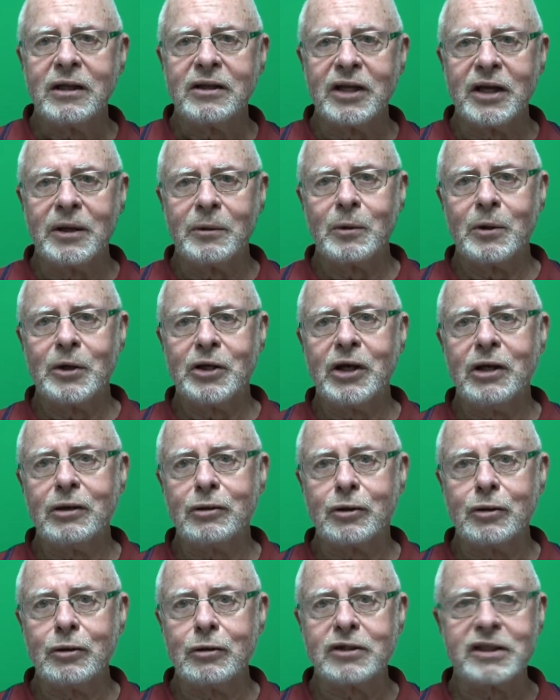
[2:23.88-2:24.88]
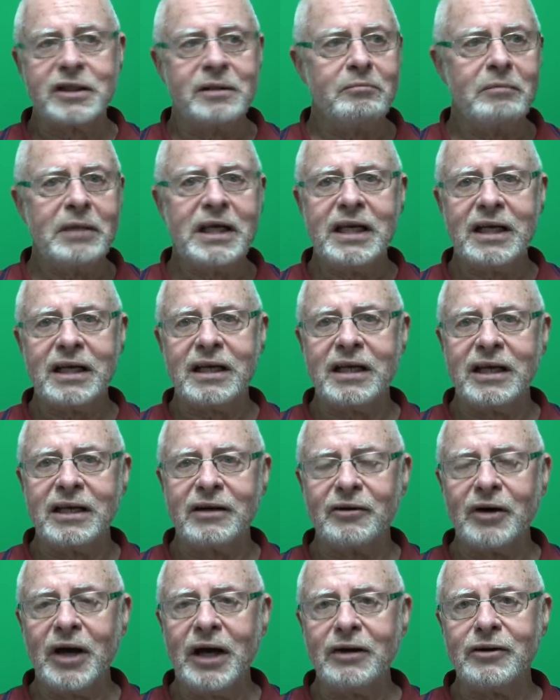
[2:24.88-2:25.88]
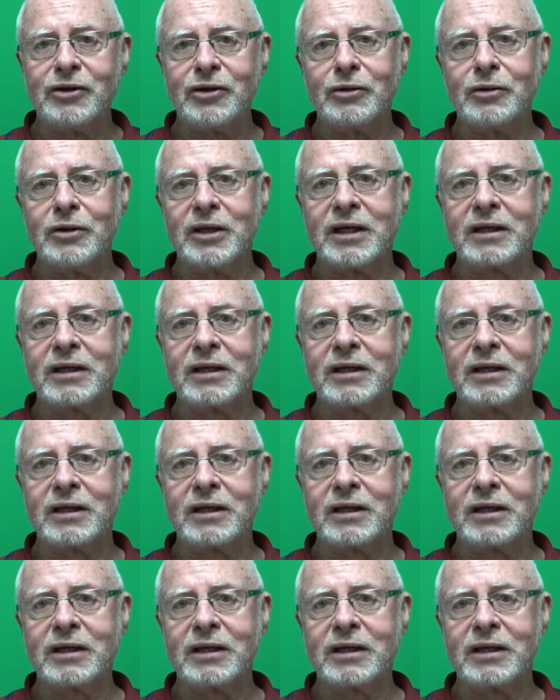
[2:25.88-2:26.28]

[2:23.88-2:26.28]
there were no gooks immediately around you